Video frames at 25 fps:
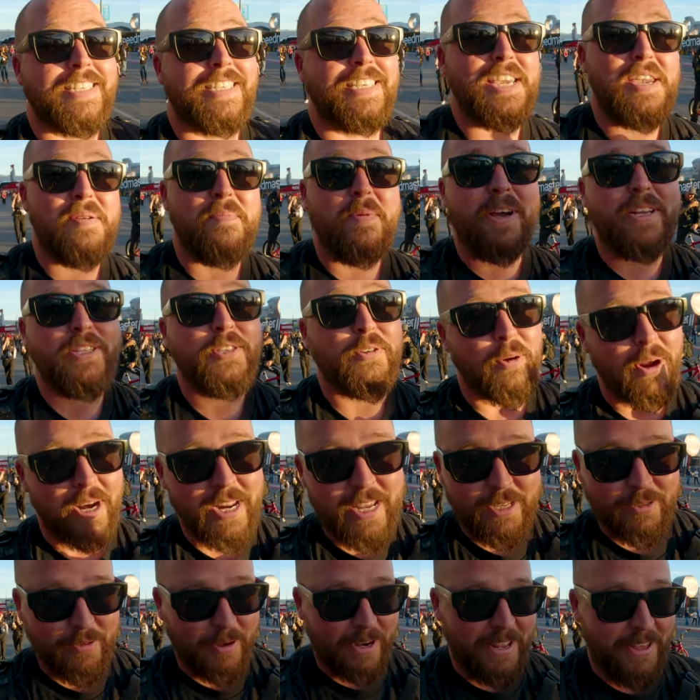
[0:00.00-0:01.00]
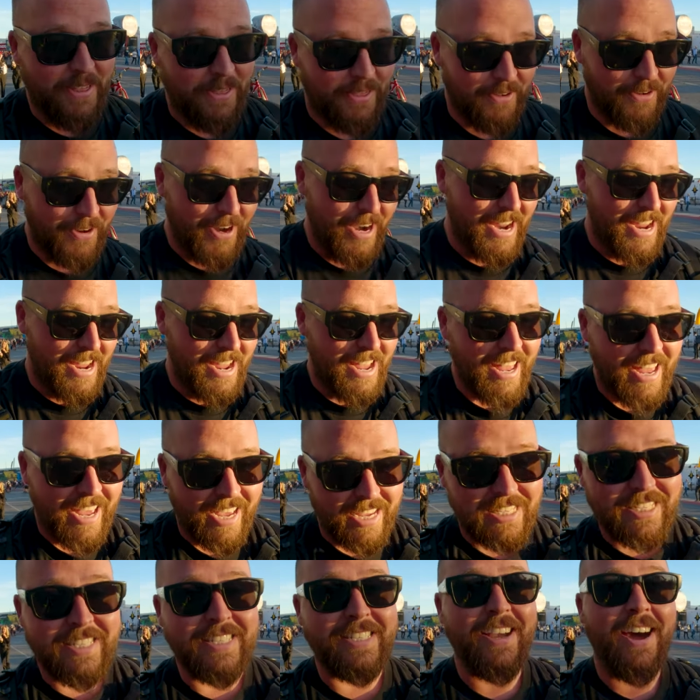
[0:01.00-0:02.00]
SEMA 2023
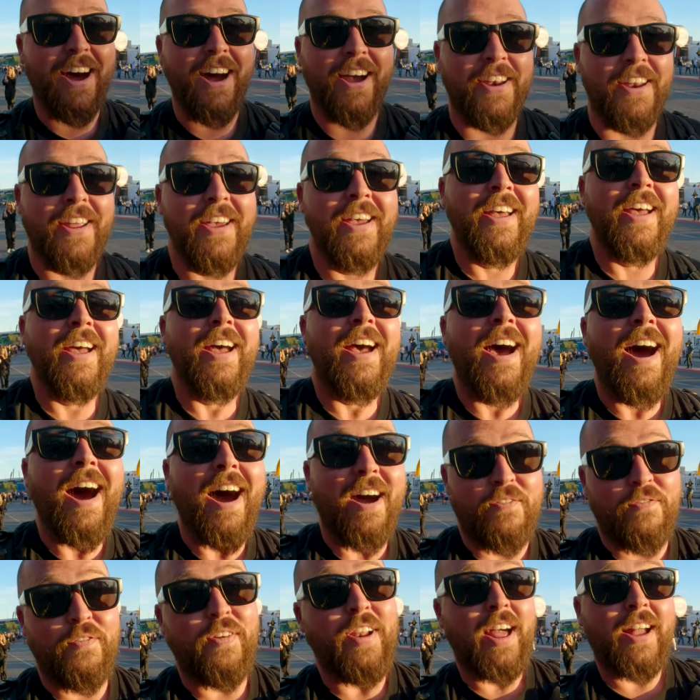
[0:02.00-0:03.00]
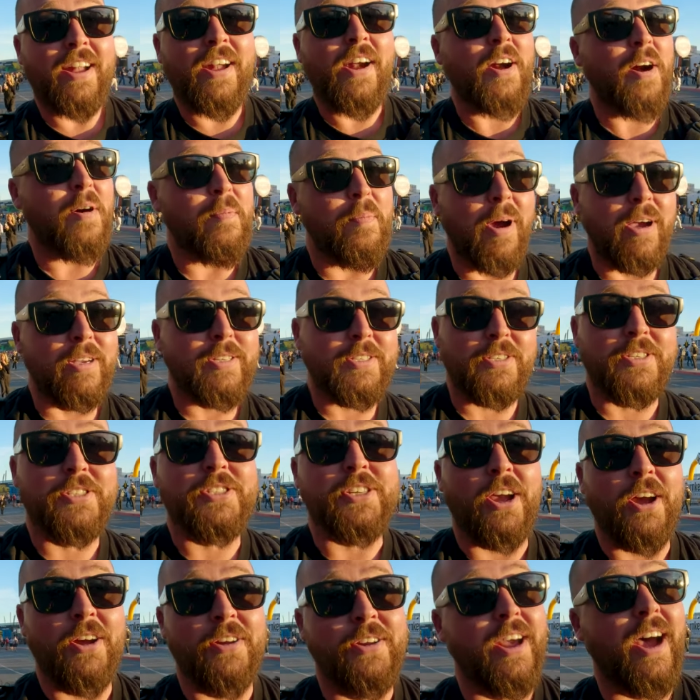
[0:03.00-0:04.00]
is done. I feel like I got most of the
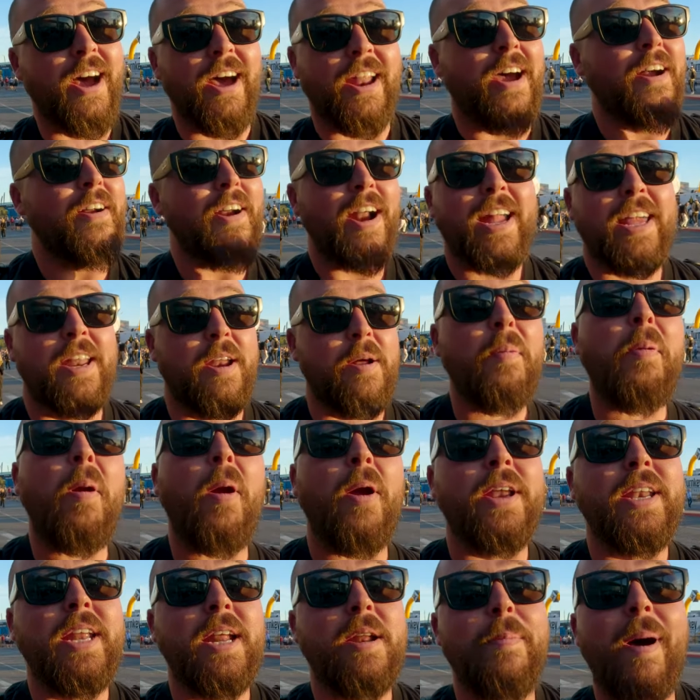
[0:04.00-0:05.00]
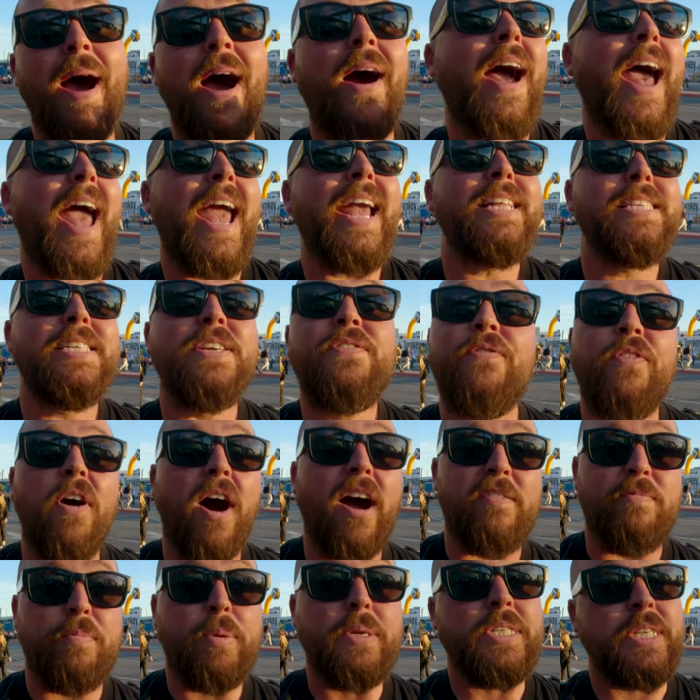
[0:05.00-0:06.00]
show done. I reckon I probably did about
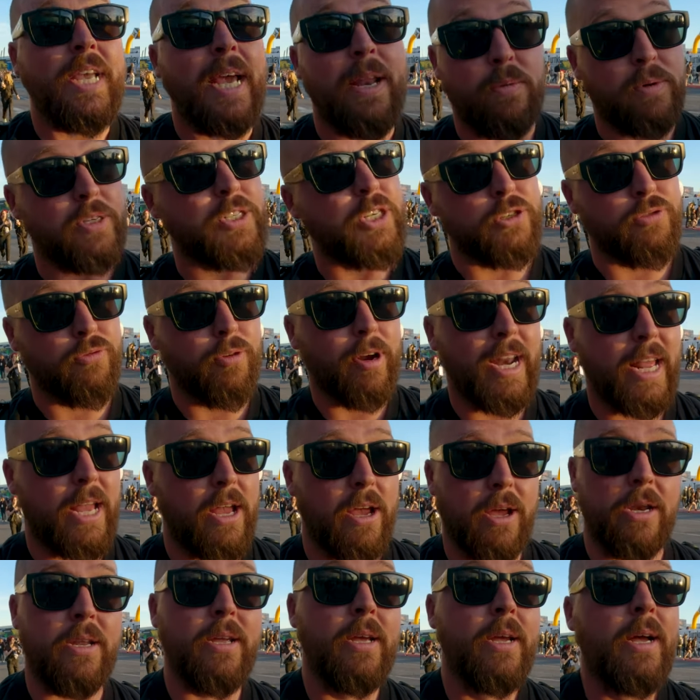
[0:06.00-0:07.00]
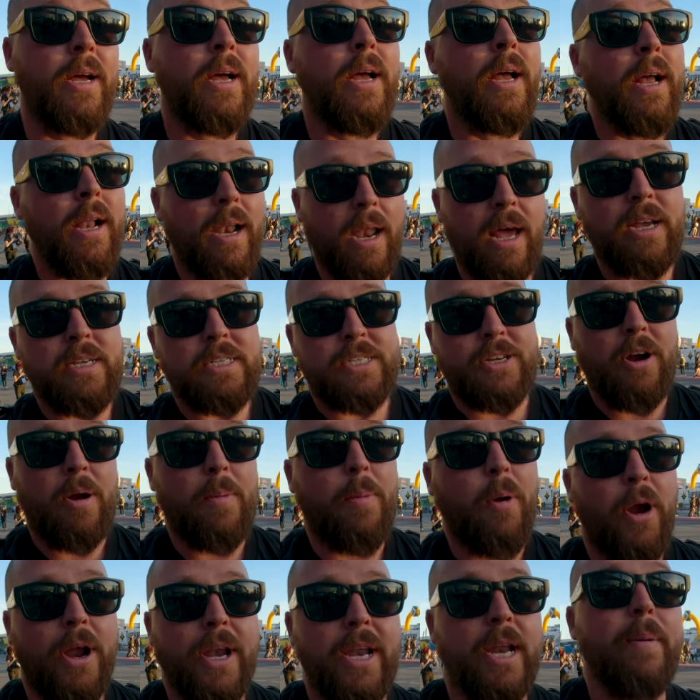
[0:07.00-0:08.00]
85%, which is really good. Last year I
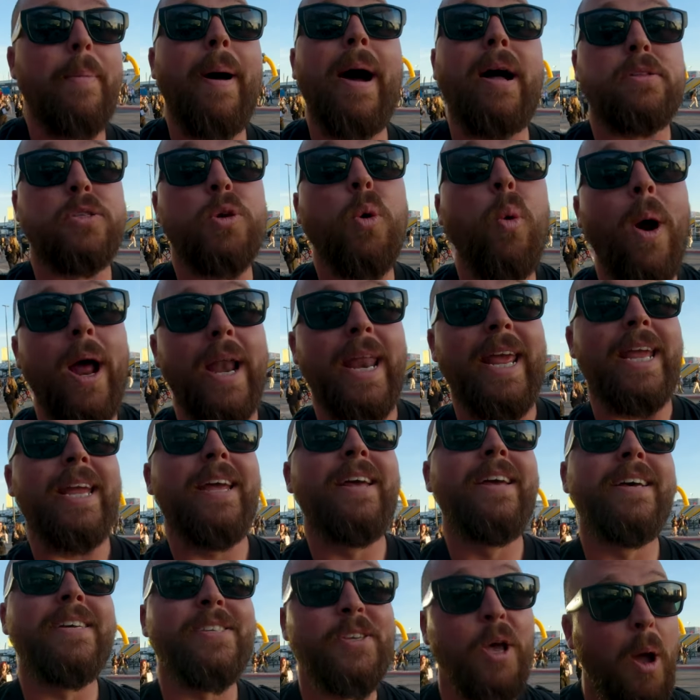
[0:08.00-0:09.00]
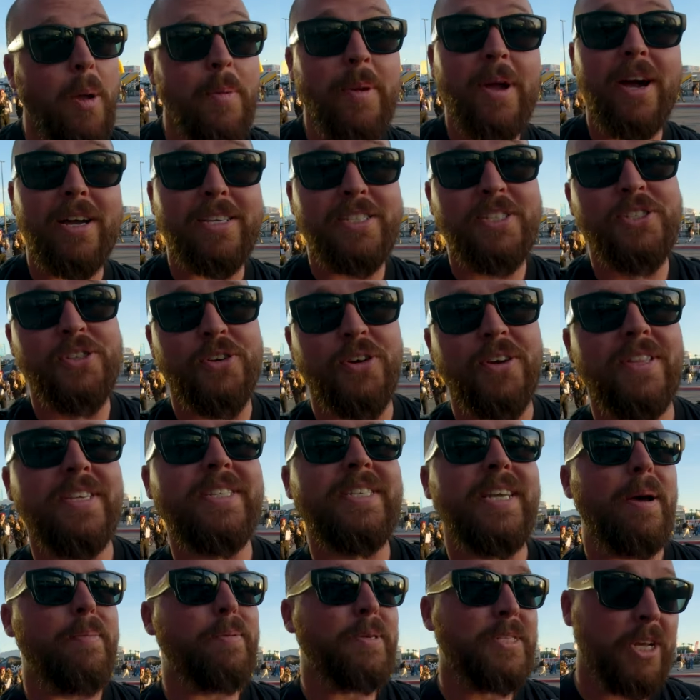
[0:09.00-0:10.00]
probably did about 20. So I hope you guys enjoyed
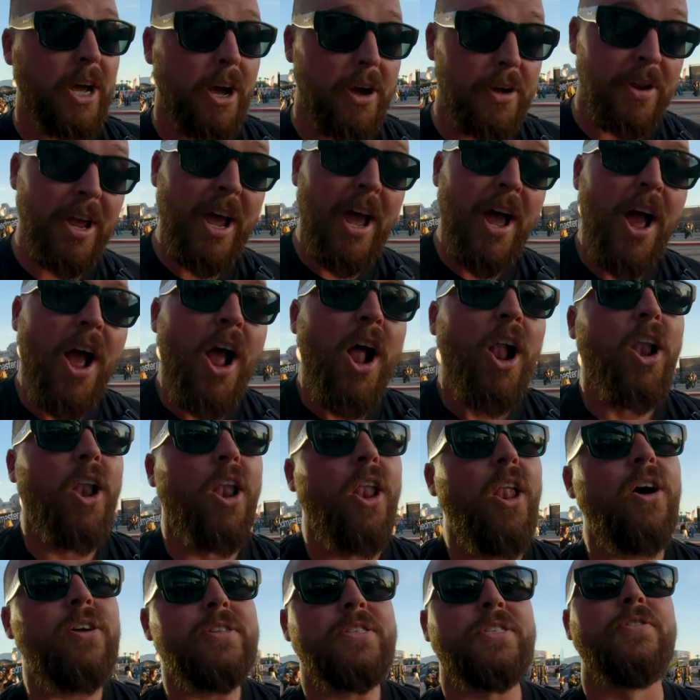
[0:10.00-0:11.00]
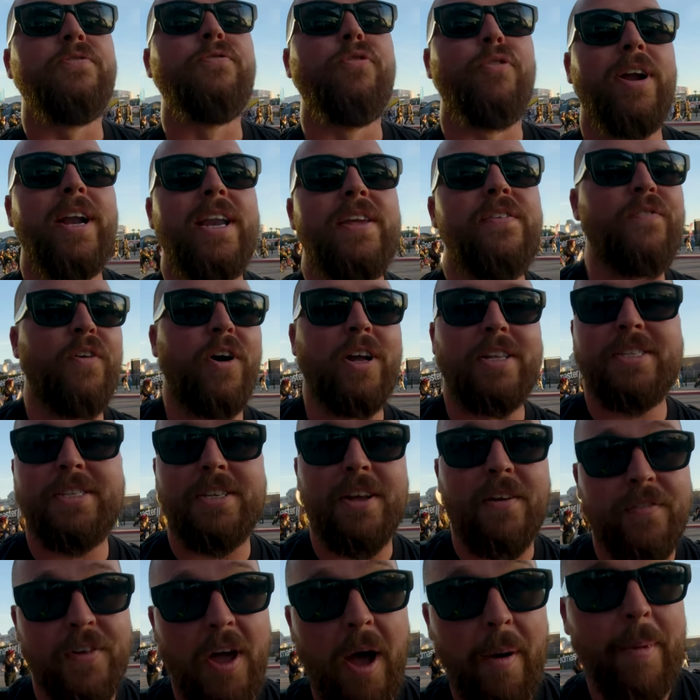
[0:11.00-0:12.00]
this episode. Lots of really fun
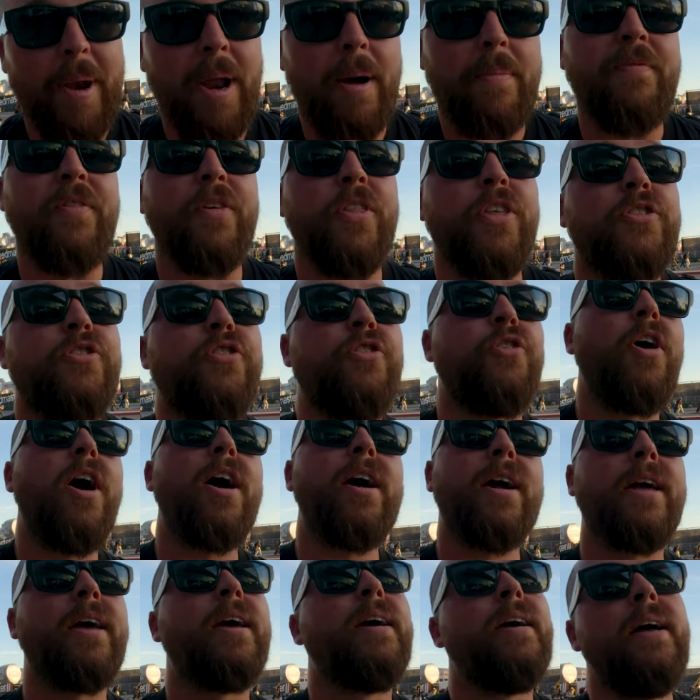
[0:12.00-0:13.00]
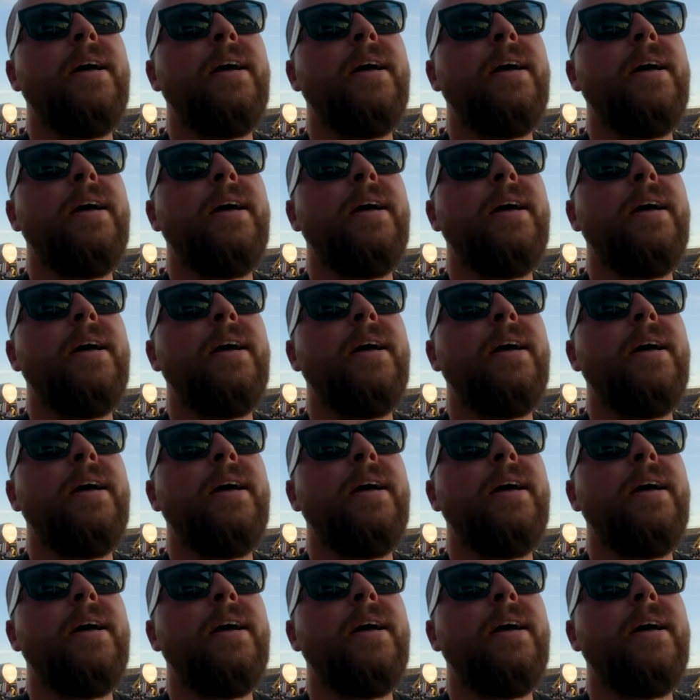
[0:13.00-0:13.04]
stuff coming up for the truck.